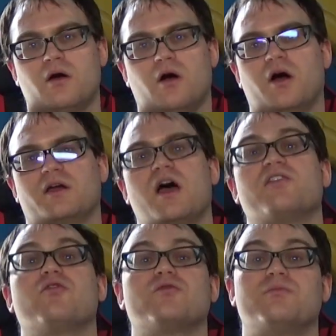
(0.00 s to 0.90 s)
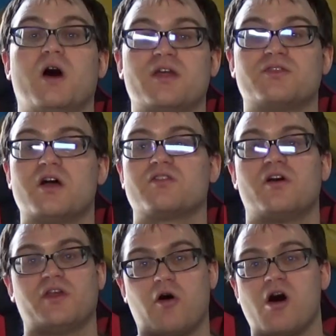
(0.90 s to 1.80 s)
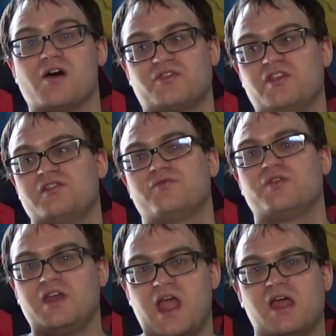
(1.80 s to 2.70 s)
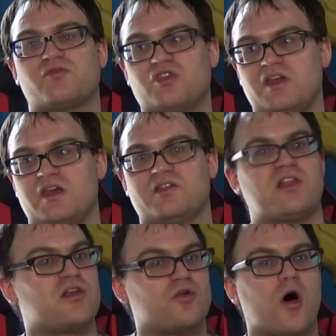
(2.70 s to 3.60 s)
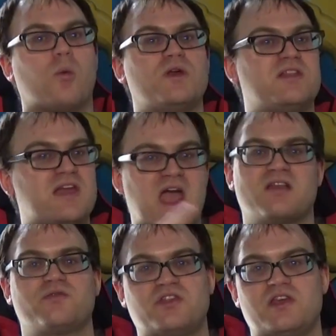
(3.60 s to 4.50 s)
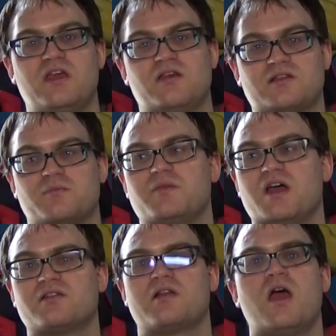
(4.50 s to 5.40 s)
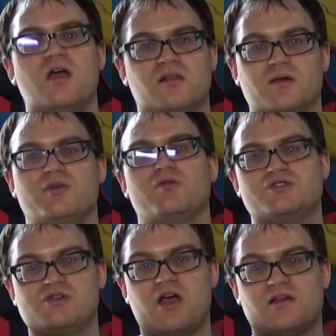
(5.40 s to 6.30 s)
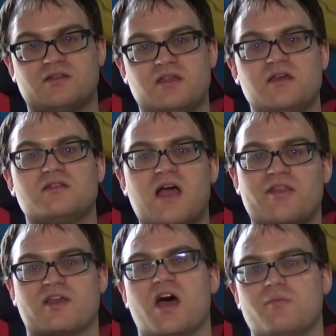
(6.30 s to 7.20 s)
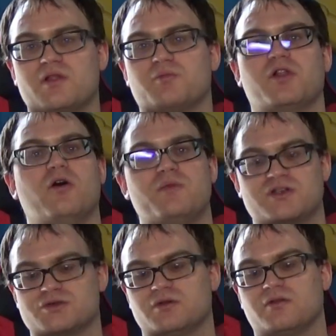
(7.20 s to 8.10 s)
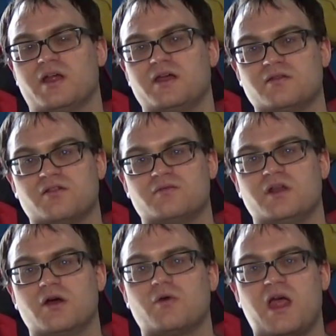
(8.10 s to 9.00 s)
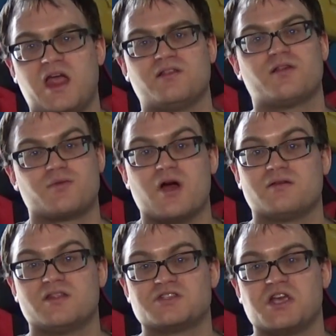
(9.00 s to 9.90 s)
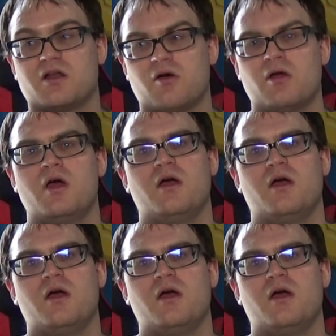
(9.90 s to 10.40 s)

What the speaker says: Alright guys, those were my thoughts on the offseason for the AFC East. As always, the NFC is up next. Let me know what you guys think down in the comments below. Make sure to like this video and subscribe to the channel.